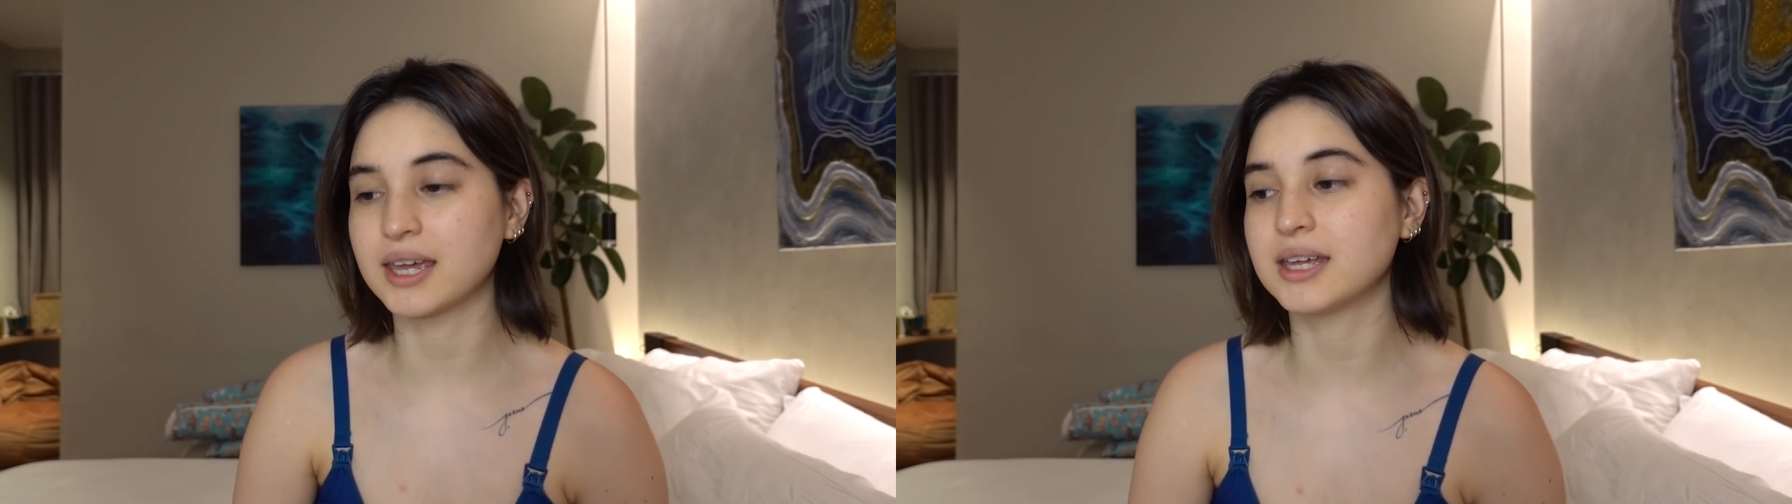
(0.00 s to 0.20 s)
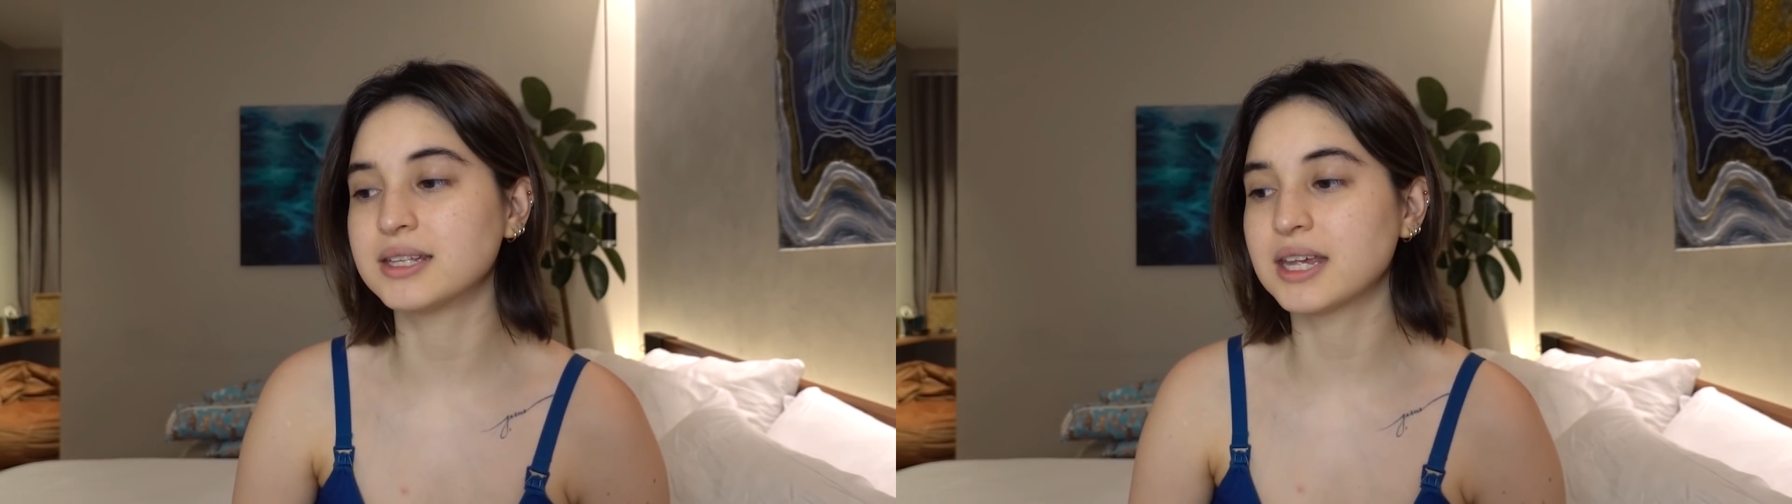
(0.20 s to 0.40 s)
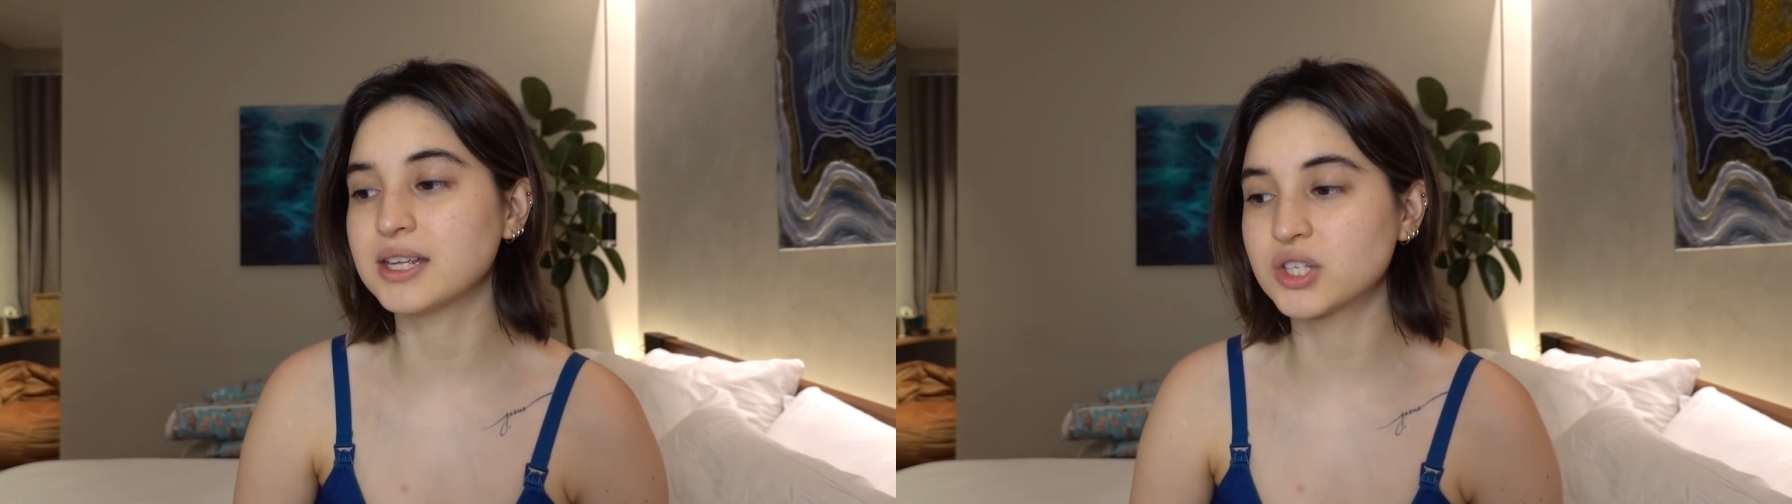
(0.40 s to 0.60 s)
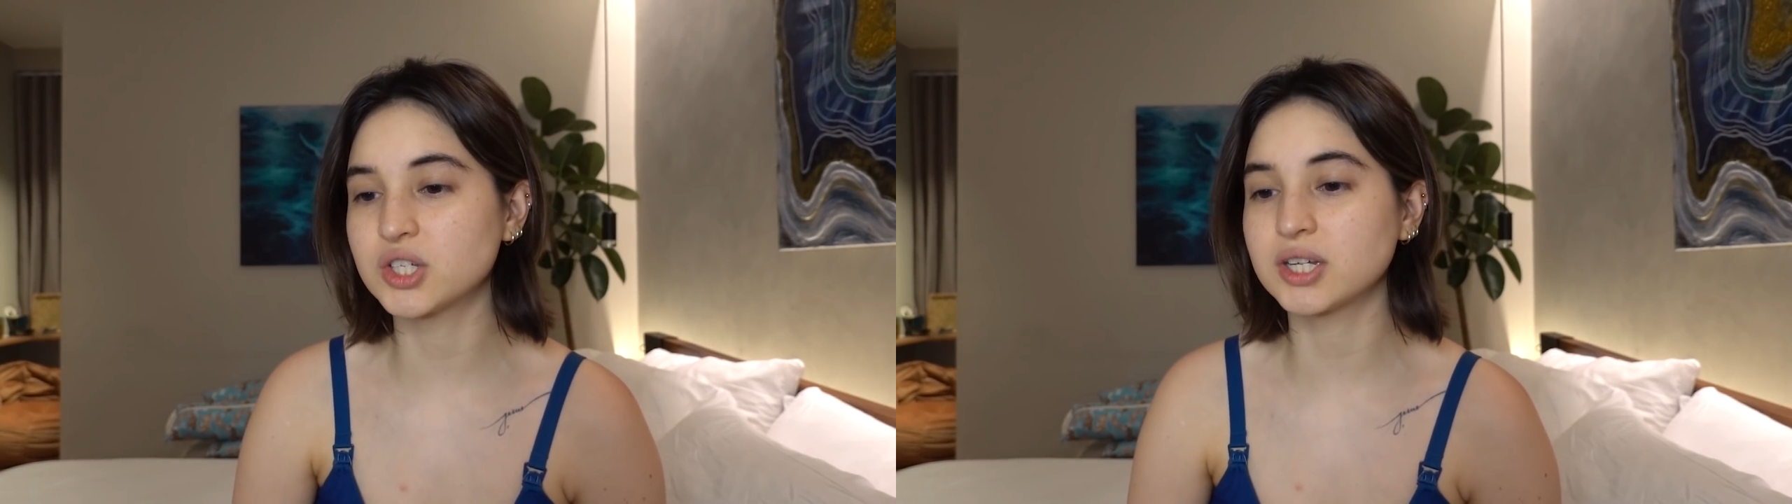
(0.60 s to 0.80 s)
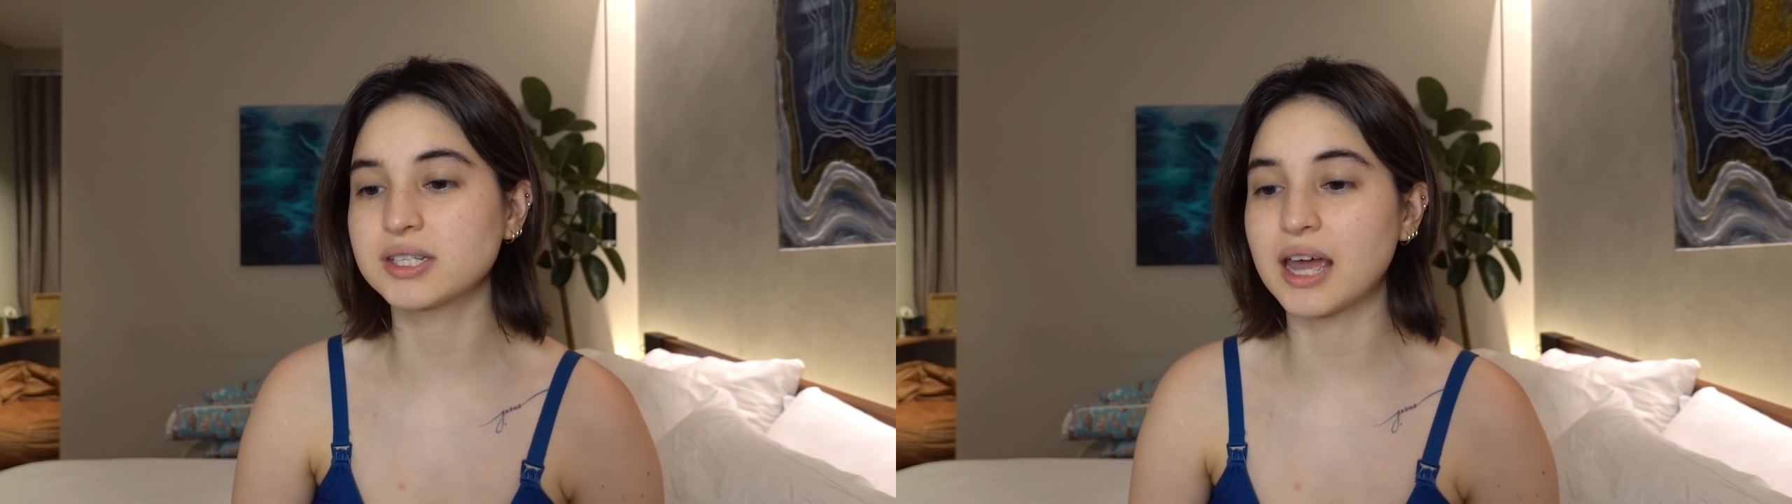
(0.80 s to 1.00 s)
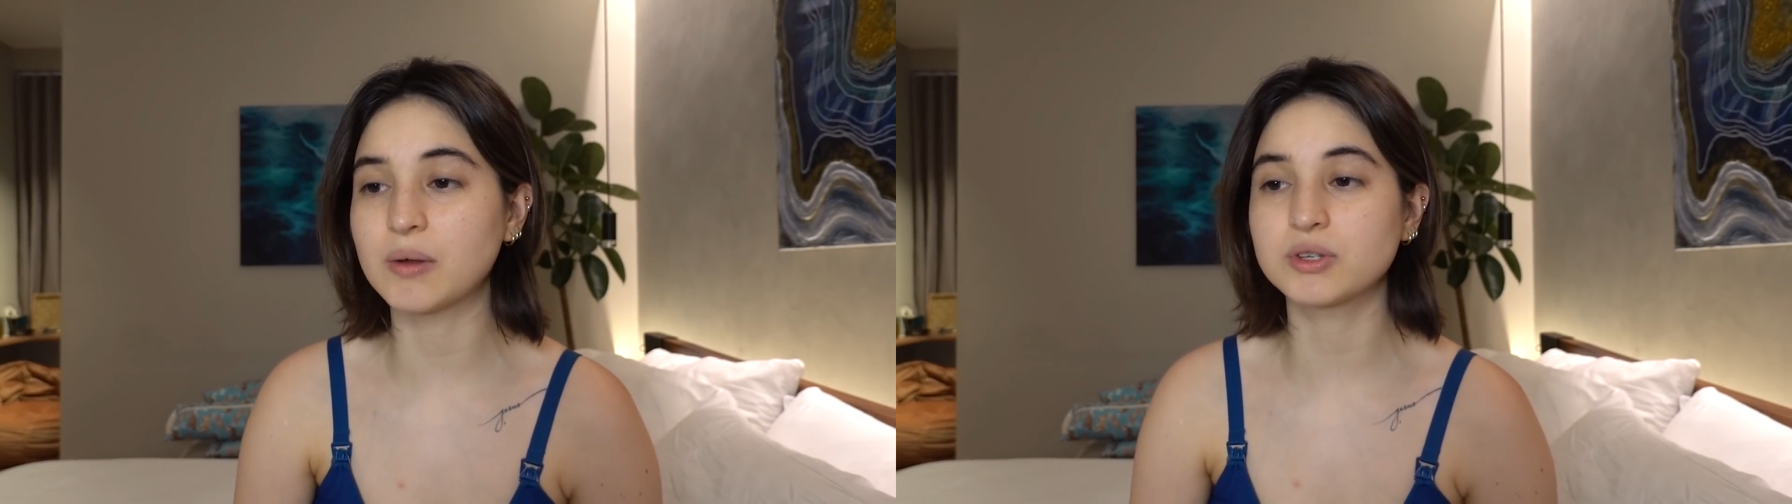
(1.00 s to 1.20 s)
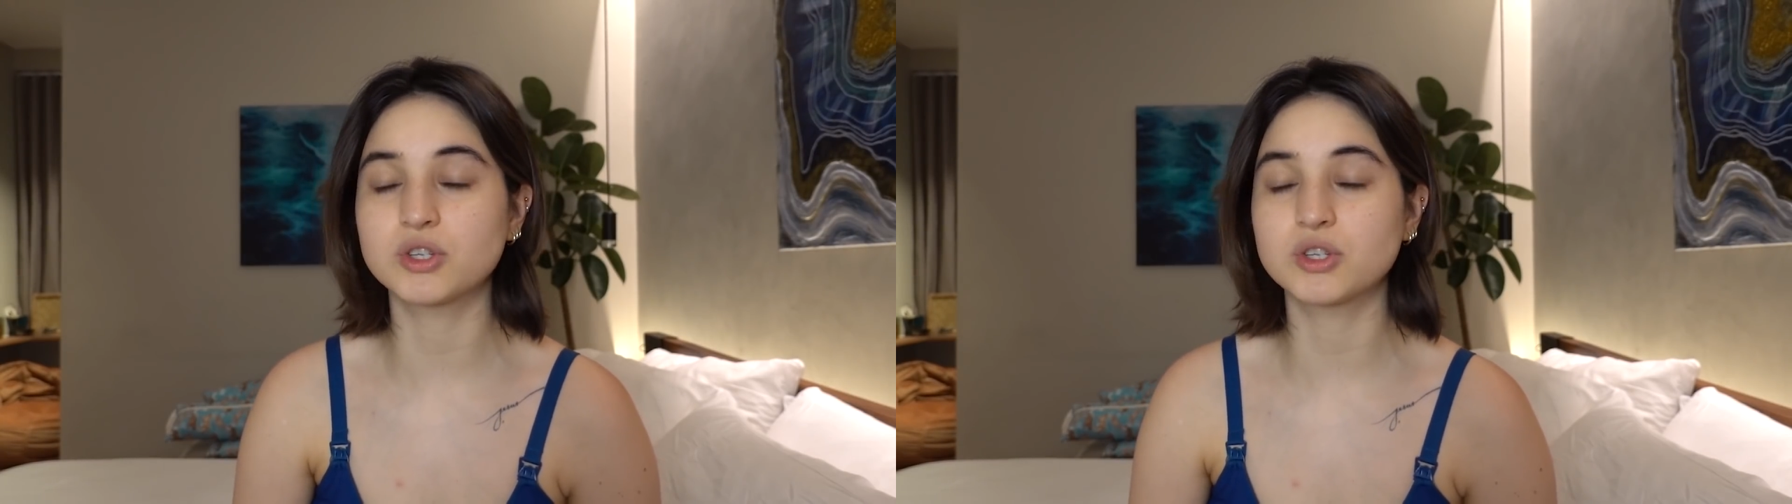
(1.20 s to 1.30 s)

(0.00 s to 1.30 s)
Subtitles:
kids. It's just I was